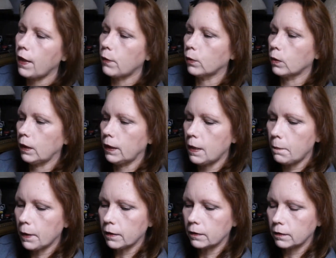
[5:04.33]
They were lip
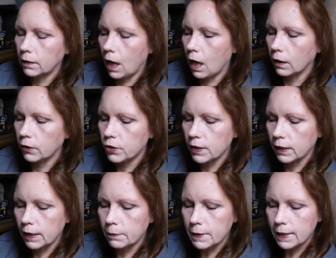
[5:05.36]
colors,
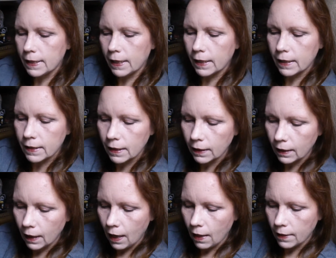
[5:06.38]
lipsticks,
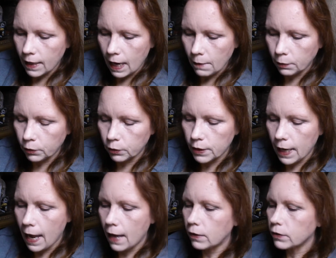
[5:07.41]
that I pulled
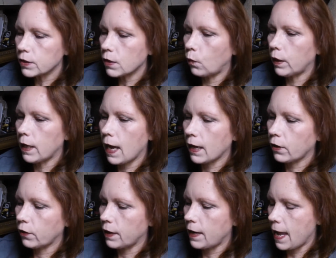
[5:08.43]
out when I
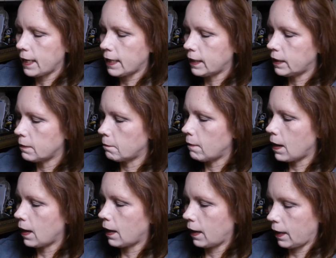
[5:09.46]
created
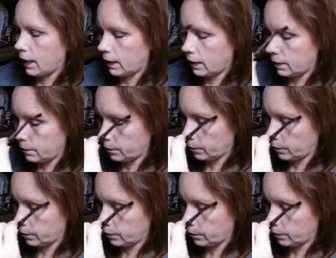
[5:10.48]
my